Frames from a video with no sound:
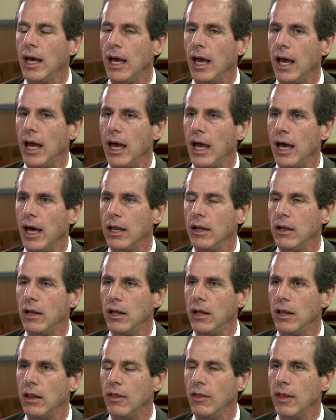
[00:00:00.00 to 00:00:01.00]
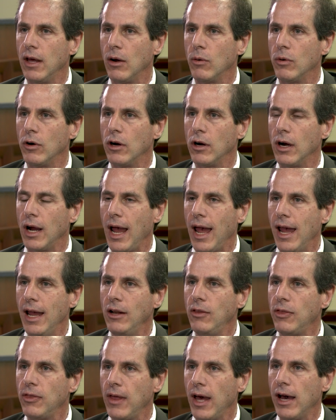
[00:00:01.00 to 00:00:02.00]
And there were
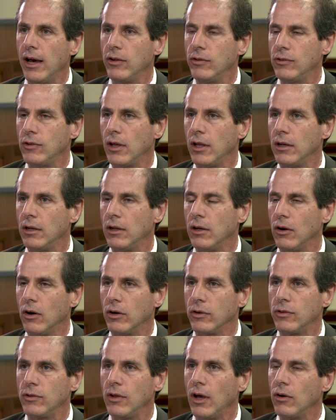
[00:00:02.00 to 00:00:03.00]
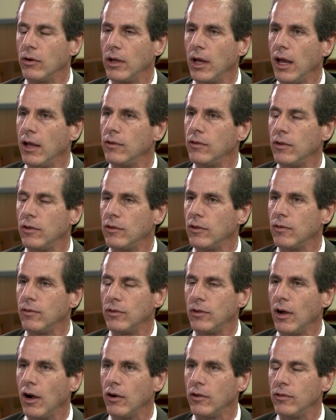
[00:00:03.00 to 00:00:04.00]
8,000 or so cases of
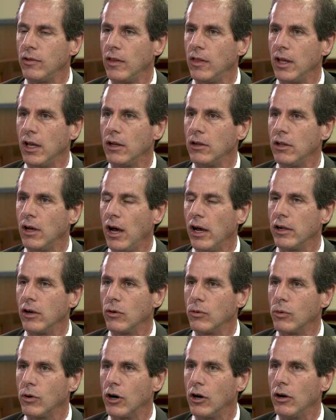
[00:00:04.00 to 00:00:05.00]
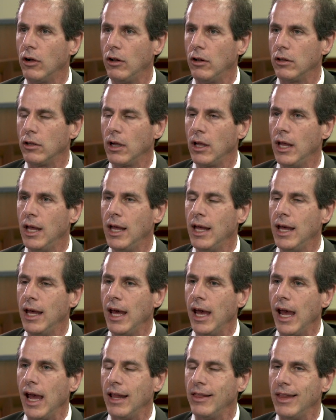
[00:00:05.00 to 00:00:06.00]
SARS in the entire world.
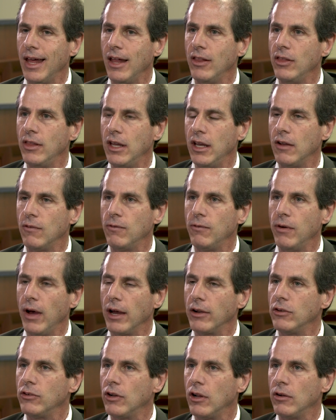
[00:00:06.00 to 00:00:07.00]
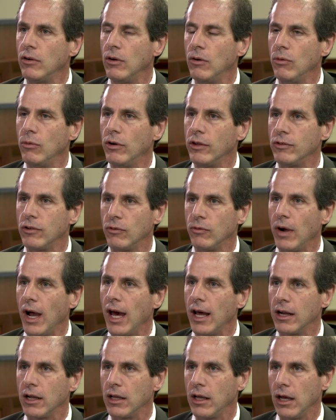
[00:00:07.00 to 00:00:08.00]
And then the infection was
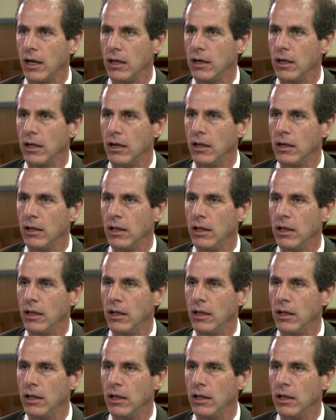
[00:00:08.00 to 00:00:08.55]
eradicated.